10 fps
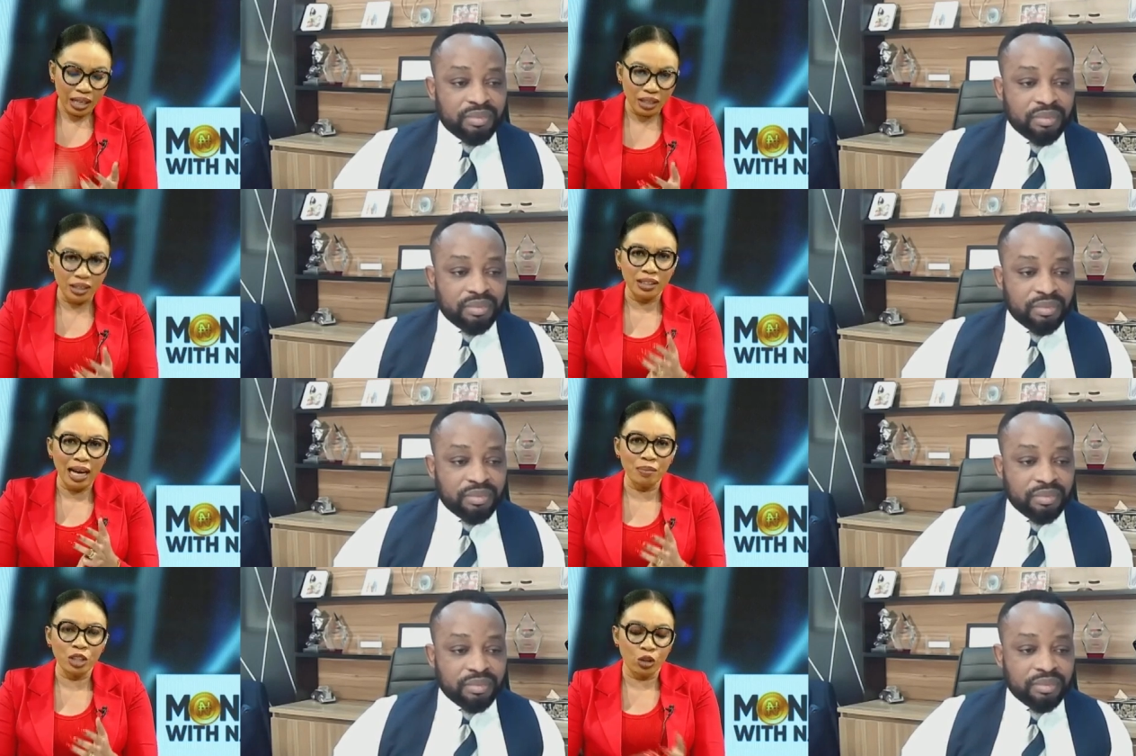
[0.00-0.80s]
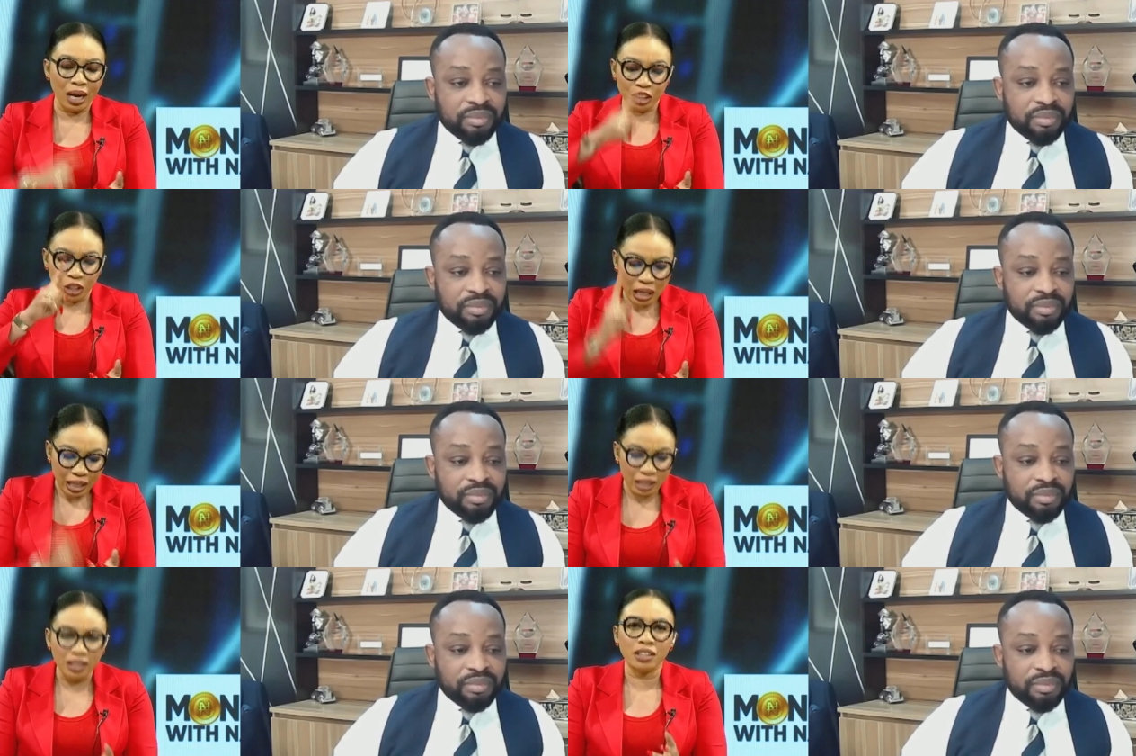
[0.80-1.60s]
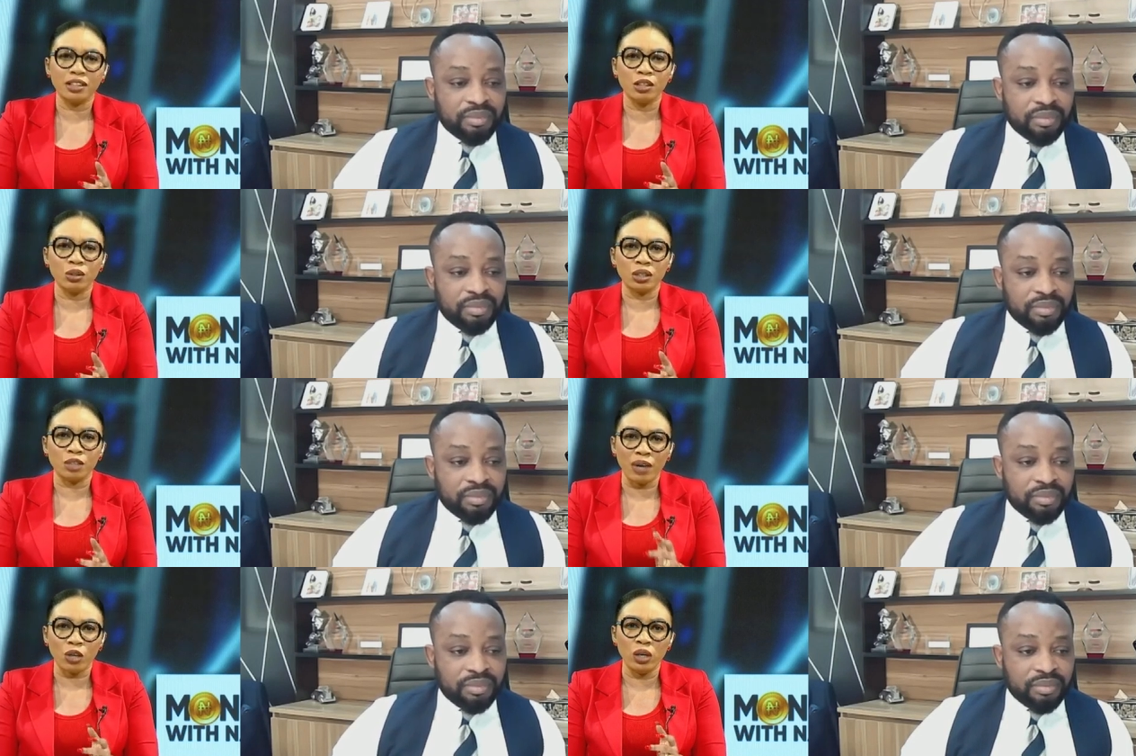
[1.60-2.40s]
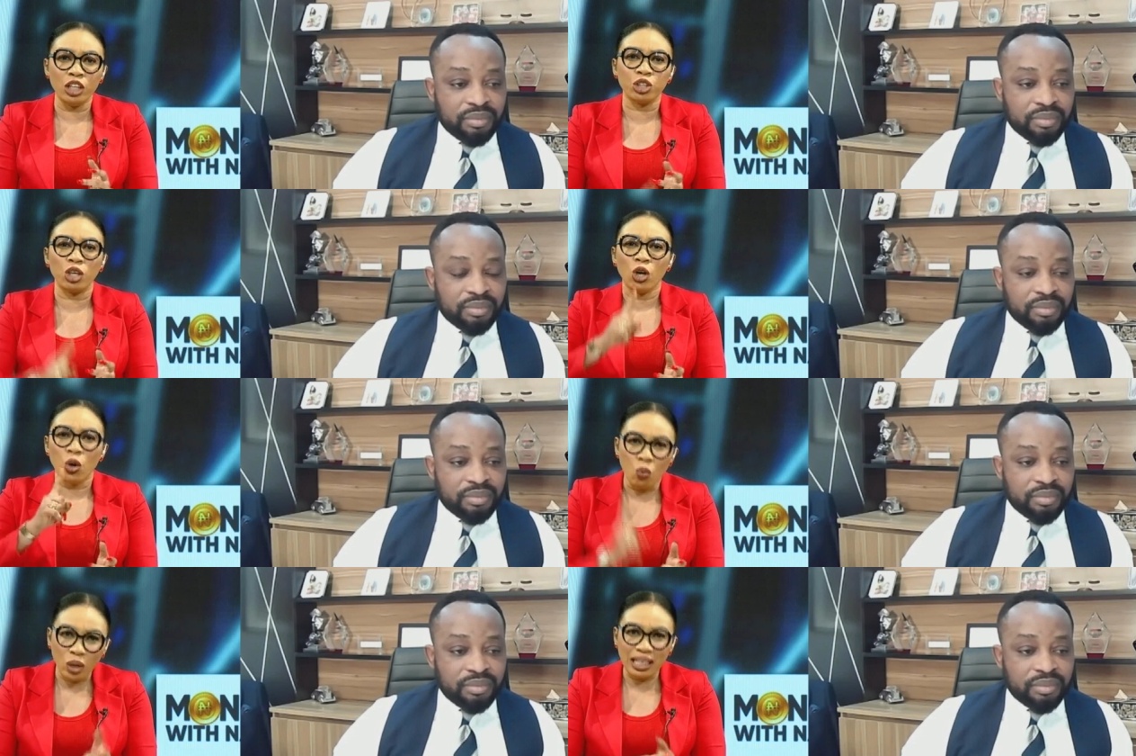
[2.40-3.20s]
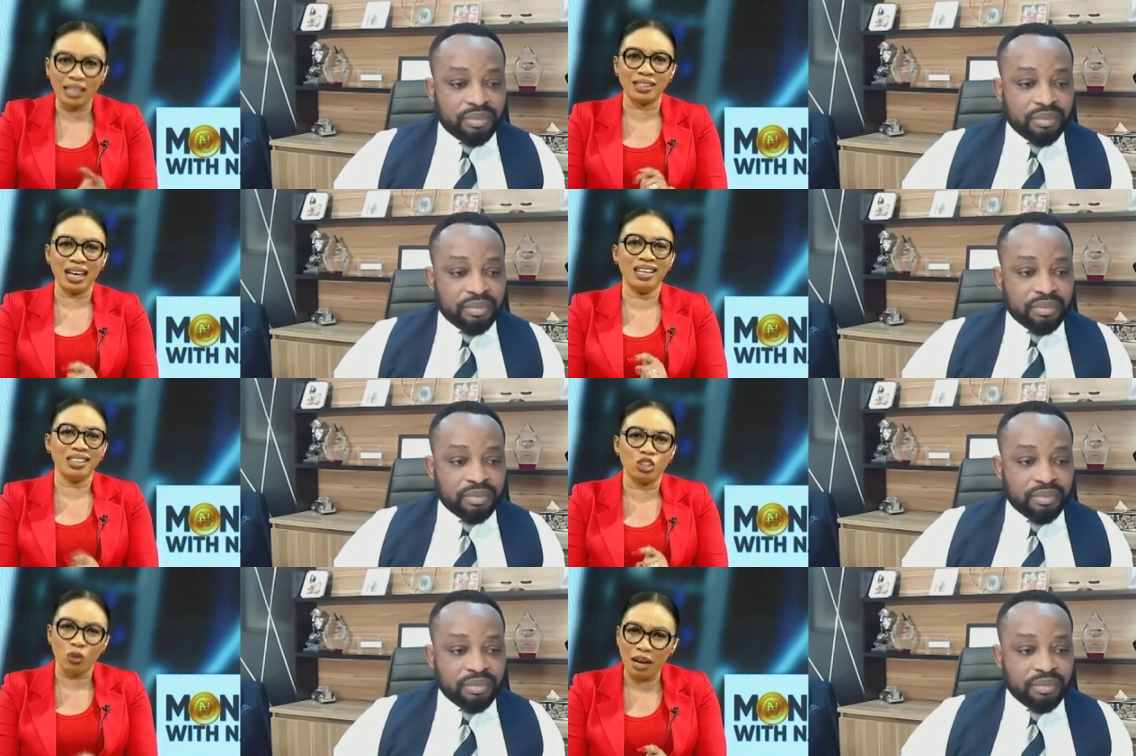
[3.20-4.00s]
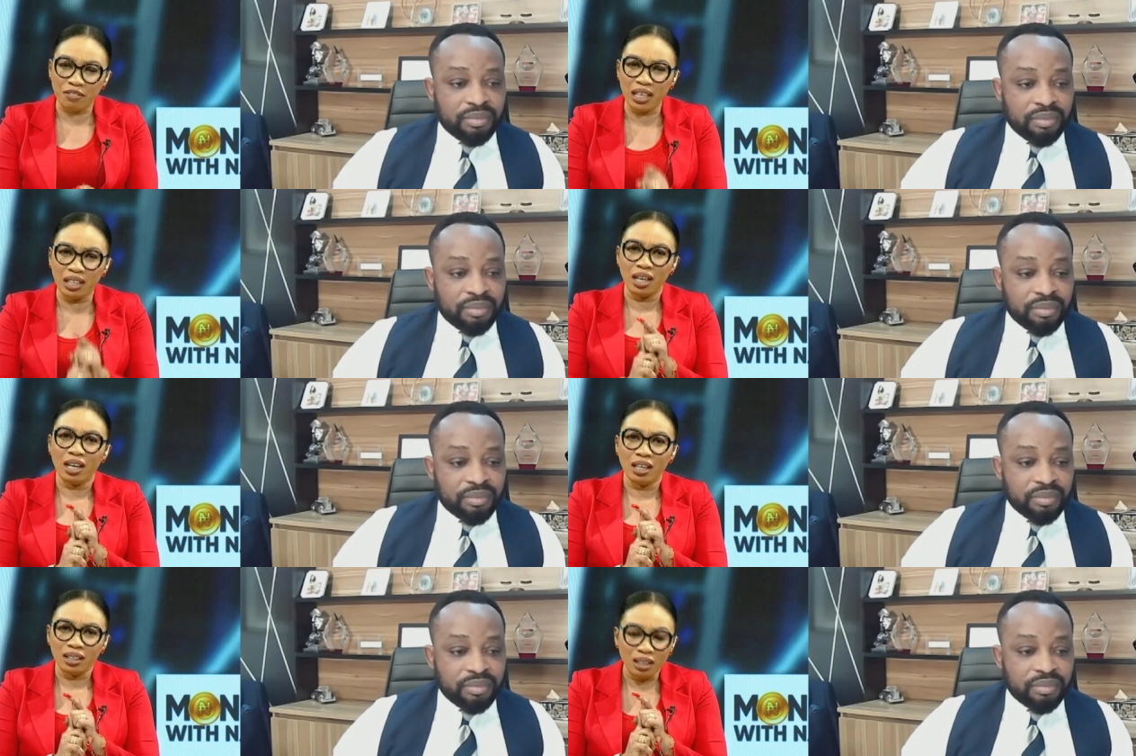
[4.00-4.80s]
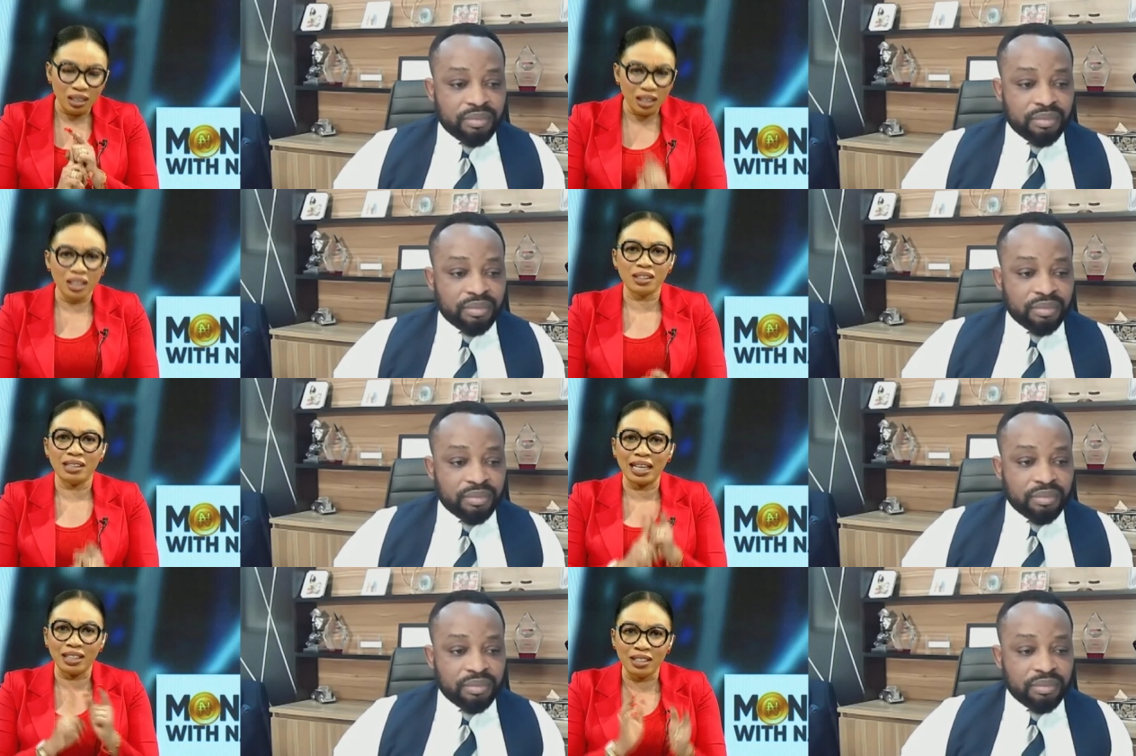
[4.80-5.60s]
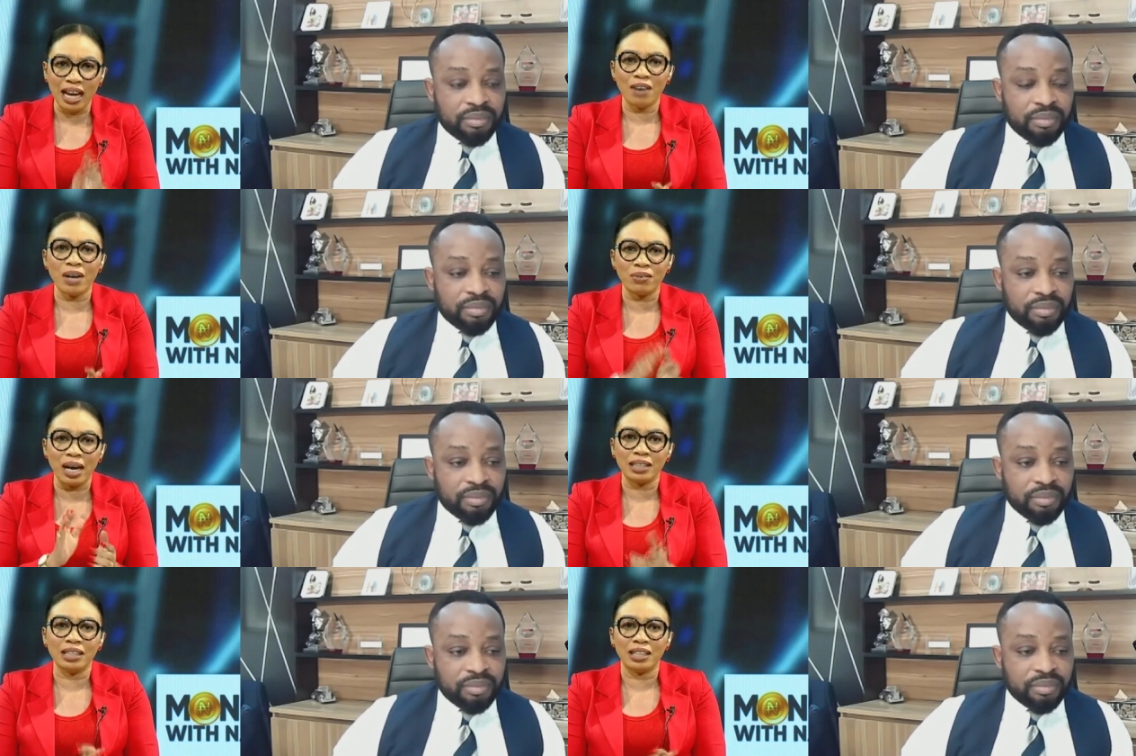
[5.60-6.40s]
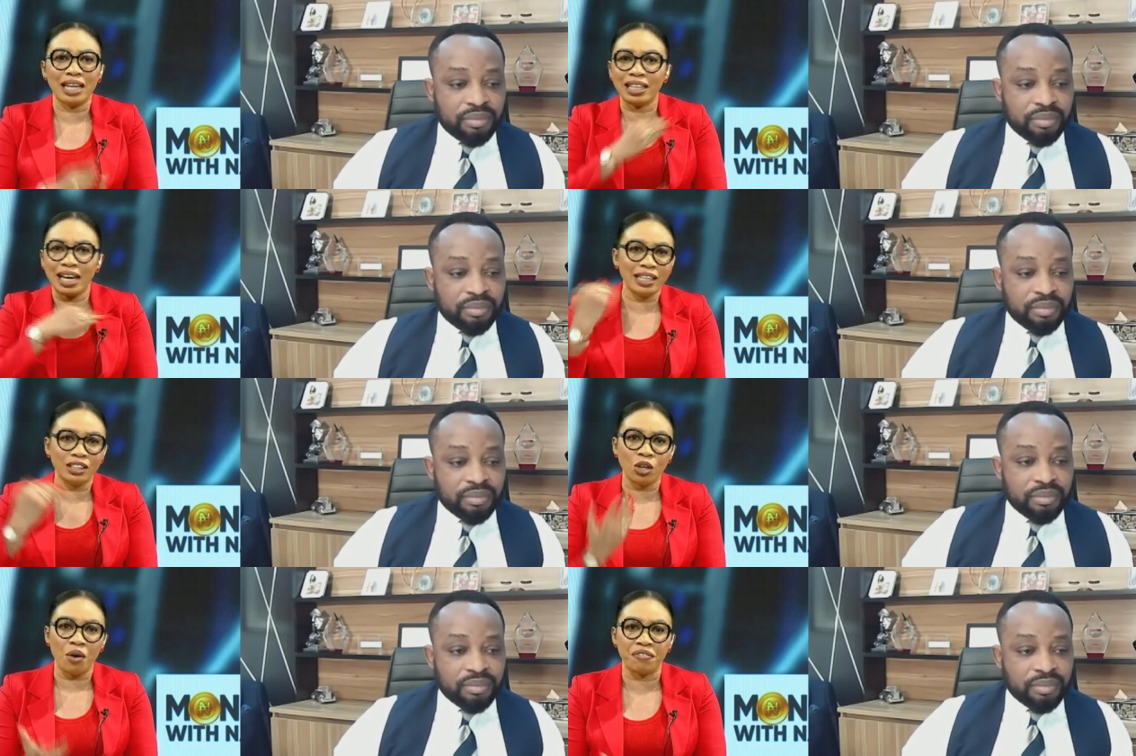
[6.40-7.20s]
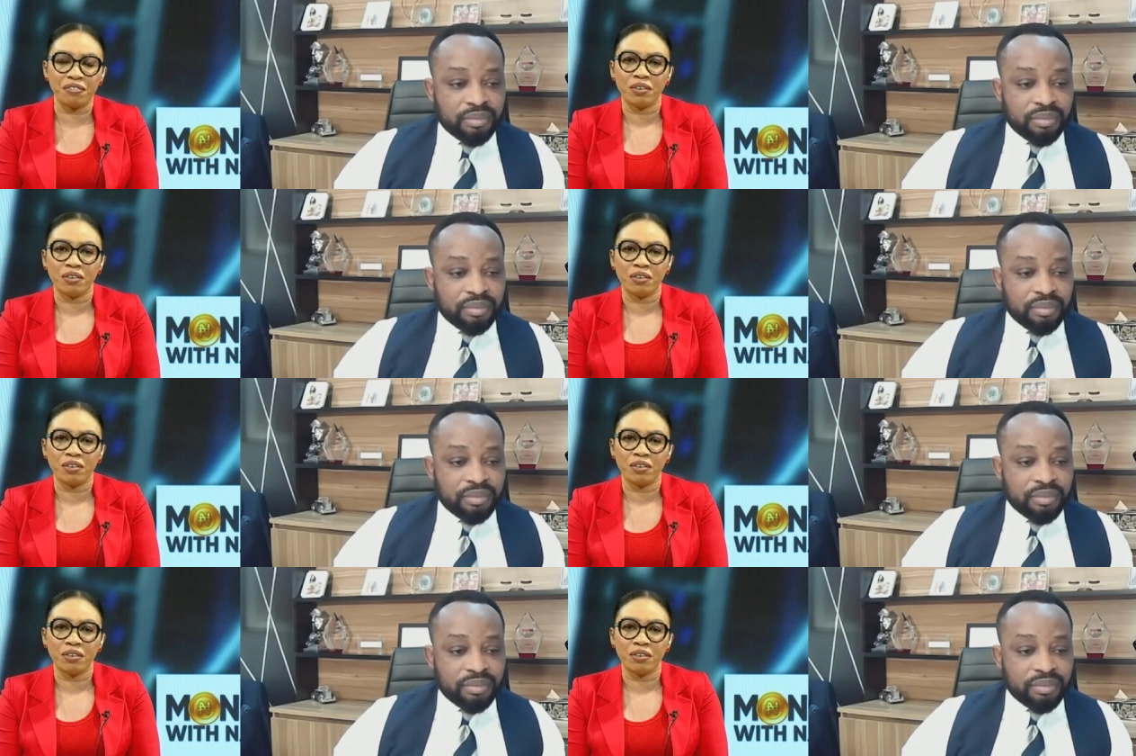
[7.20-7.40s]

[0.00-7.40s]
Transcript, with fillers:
Speaker 1: Is it arbitrage? Is it still speculation? What exactly is driving this, that the Naira right now, that the head is off?